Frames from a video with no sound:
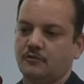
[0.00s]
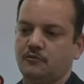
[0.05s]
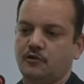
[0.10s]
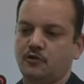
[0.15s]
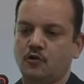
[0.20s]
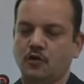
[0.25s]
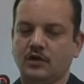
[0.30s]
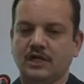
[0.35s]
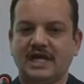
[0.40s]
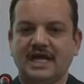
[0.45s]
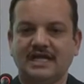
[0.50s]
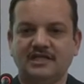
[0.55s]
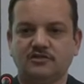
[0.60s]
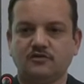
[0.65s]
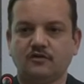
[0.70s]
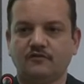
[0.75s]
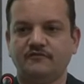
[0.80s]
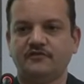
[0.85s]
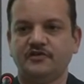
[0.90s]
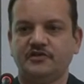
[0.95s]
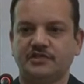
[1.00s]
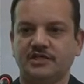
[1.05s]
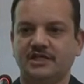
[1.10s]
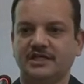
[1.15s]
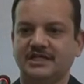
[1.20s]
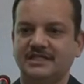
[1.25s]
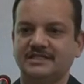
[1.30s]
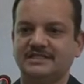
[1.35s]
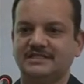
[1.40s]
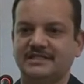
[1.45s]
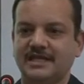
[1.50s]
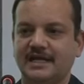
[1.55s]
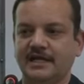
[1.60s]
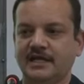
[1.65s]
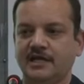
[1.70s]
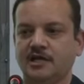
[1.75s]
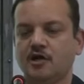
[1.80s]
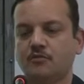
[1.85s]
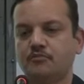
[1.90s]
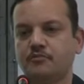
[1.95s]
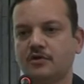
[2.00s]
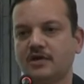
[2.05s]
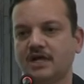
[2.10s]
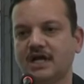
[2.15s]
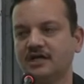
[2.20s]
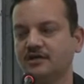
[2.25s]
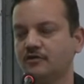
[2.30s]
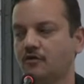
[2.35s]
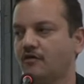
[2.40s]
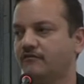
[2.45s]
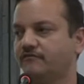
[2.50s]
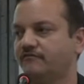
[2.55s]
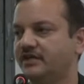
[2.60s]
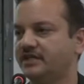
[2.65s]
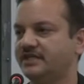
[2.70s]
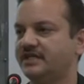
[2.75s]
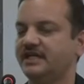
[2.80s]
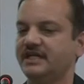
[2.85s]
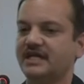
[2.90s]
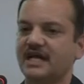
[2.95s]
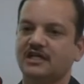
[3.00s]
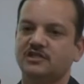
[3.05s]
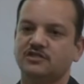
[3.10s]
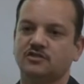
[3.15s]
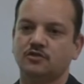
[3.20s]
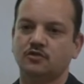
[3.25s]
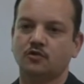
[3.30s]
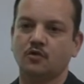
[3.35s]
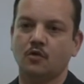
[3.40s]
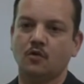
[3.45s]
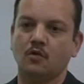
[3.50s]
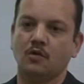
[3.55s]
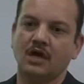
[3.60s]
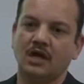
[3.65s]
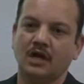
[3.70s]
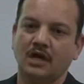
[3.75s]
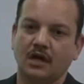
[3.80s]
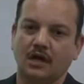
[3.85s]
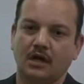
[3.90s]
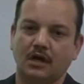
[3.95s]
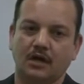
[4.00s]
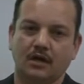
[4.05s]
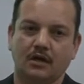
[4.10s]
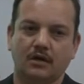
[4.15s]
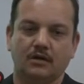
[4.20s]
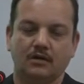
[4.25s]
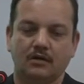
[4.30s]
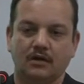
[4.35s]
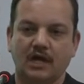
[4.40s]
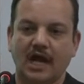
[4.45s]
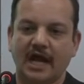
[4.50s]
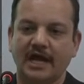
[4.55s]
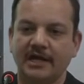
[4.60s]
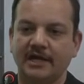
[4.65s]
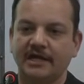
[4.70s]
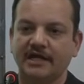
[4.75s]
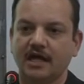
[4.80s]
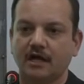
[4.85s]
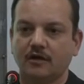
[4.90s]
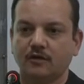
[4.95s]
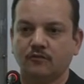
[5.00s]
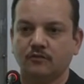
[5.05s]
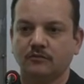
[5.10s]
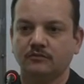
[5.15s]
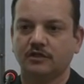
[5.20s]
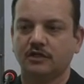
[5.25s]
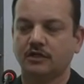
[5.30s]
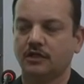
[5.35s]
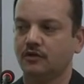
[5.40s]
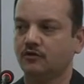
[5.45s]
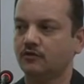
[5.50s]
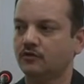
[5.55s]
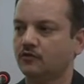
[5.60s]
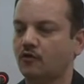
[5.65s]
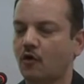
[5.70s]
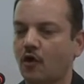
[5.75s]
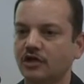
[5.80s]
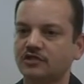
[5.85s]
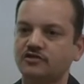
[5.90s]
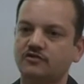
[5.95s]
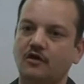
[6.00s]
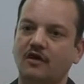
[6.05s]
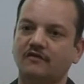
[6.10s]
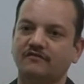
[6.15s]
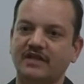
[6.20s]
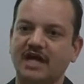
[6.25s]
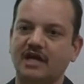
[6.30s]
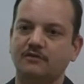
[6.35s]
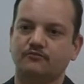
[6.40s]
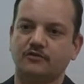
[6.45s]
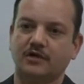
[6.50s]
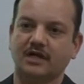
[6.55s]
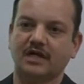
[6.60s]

localized official is selling a product of which he has no idea. The cost of that